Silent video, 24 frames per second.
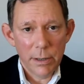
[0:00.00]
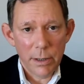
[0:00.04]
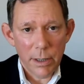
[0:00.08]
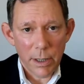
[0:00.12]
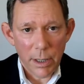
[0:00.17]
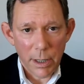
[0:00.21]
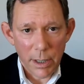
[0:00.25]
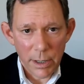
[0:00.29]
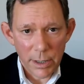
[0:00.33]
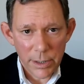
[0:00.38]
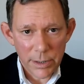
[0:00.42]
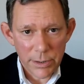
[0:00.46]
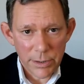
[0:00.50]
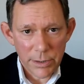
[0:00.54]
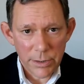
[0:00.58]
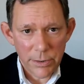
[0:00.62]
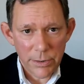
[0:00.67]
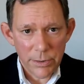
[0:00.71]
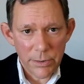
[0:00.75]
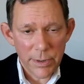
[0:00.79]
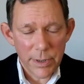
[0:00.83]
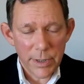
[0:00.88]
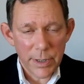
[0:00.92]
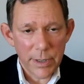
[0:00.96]

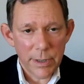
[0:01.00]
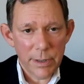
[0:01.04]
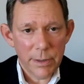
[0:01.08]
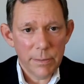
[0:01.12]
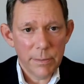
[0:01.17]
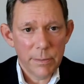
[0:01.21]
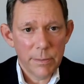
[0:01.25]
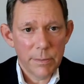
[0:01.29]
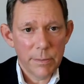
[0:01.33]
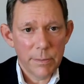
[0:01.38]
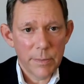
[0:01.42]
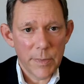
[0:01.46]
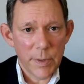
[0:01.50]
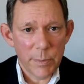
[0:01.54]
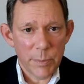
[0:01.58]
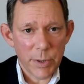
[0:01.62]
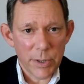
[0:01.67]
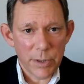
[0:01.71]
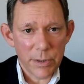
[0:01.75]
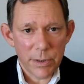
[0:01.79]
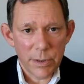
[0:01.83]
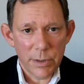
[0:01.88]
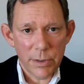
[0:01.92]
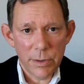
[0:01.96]
onto the
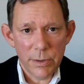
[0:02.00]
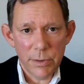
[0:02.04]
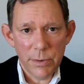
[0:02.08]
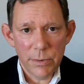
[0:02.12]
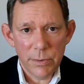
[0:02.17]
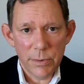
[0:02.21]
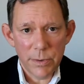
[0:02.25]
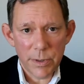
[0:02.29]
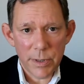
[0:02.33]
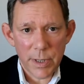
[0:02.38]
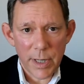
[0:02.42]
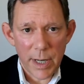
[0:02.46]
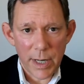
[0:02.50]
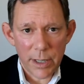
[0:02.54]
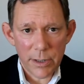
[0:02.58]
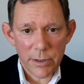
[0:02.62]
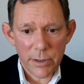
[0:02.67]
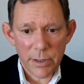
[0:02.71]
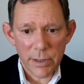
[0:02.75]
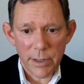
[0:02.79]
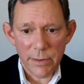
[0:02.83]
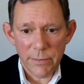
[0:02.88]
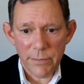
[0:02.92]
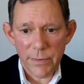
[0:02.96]
person who's
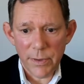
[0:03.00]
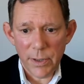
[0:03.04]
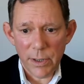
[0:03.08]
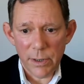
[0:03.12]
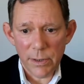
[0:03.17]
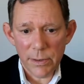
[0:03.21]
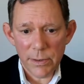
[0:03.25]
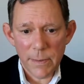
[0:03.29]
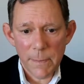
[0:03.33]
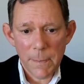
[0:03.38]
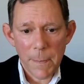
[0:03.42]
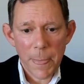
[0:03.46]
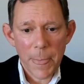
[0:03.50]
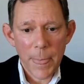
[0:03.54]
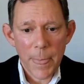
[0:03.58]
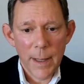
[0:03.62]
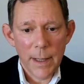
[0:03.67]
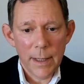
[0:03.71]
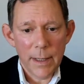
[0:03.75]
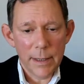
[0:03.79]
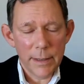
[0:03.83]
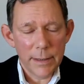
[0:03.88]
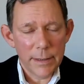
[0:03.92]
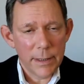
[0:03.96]
actually at fault.
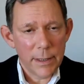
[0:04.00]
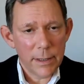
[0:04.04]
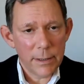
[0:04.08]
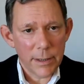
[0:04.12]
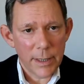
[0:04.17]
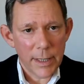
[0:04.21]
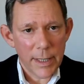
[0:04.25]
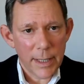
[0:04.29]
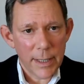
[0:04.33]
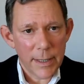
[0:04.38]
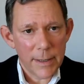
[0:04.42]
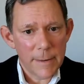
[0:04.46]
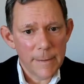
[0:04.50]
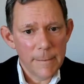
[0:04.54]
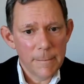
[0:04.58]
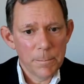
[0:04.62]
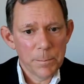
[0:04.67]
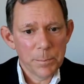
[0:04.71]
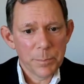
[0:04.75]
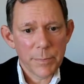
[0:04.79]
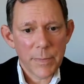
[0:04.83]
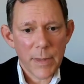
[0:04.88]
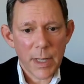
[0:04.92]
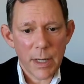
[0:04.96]
On the other hand,
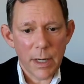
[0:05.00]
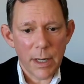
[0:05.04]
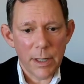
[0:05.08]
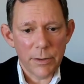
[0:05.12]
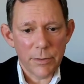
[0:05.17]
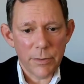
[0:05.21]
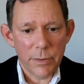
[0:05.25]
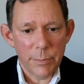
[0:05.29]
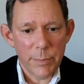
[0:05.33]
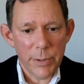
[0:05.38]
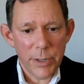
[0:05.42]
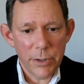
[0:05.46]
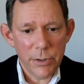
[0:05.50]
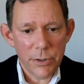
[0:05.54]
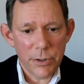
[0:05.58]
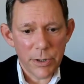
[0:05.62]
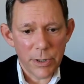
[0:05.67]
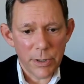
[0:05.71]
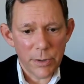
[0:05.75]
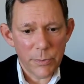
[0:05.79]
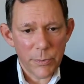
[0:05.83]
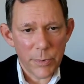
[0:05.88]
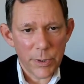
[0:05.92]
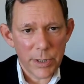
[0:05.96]

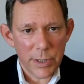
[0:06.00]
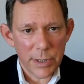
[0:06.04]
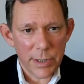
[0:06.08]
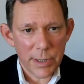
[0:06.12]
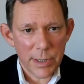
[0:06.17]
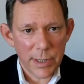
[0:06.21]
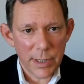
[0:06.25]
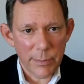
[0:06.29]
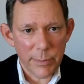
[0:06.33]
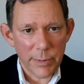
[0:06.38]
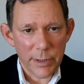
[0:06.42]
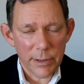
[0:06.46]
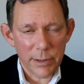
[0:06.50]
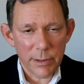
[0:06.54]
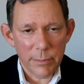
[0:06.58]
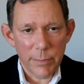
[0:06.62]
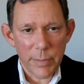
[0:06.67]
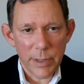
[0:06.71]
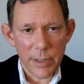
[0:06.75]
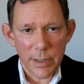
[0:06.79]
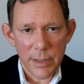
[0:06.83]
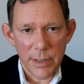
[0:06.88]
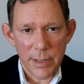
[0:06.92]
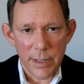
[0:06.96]
contribution, which is similar
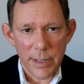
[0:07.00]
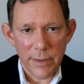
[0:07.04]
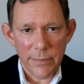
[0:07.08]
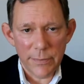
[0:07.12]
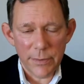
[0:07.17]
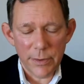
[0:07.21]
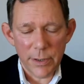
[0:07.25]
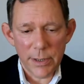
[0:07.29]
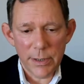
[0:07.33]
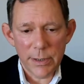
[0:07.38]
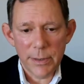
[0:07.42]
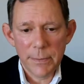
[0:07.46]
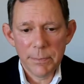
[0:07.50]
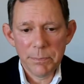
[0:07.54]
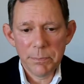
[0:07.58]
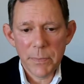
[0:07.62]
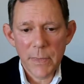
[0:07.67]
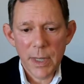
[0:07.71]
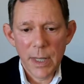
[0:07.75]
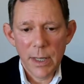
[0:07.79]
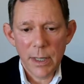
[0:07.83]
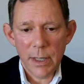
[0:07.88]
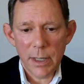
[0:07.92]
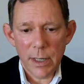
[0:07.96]
but different,
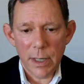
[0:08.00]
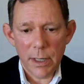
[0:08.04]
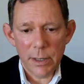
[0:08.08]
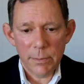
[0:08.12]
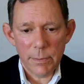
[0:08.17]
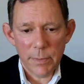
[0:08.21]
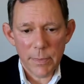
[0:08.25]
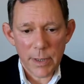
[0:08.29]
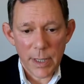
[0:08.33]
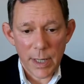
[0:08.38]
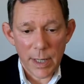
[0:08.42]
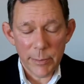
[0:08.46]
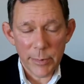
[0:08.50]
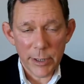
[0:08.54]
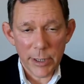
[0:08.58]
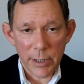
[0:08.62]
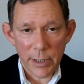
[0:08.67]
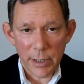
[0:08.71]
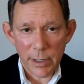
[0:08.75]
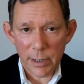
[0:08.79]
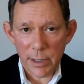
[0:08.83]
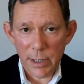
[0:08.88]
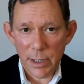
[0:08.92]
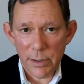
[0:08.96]
common
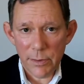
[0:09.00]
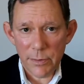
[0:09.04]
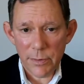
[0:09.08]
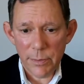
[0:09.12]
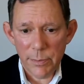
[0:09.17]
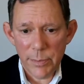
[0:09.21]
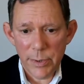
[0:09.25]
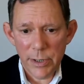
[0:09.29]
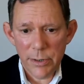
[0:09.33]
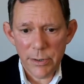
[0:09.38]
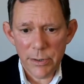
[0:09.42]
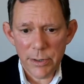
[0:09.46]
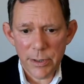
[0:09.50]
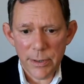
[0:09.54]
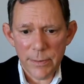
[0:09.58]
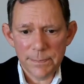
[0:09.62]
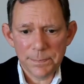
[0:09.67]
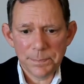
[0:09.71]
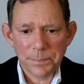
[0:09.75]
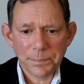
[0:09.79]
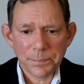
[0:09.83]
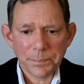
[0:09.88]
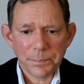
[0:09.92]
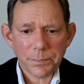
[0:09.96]
law contribution
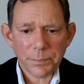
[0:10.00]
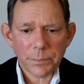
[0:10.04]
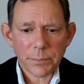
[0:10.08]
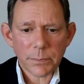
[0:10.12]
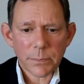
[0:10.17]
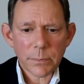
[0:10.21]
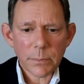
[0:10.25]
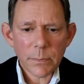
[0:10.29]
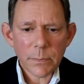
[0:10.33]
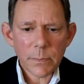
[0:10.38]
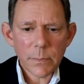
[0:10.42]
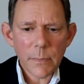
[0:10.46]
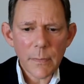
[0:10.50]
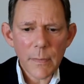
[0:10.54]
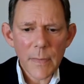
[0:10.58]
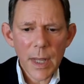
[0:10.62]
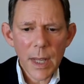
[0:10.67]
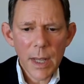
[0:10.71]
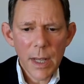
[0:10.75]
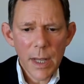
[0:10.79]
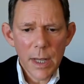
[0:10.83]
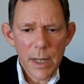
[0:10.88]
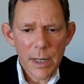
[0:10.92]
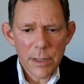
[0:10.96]

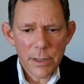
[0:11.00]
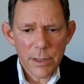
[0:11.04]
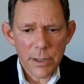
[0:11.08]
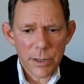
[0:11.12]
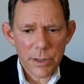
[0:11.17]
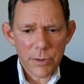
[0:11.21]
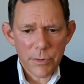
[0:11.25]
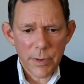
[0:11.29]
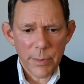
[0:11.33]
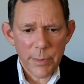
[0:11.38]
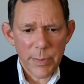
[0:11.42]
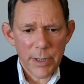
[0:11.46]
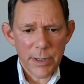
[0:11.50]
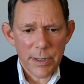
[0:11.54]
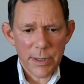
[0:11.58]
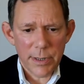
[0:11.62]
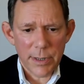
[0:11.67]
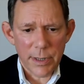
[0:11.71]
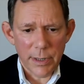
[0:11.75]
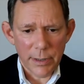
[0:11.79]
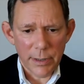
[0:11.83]
distributes the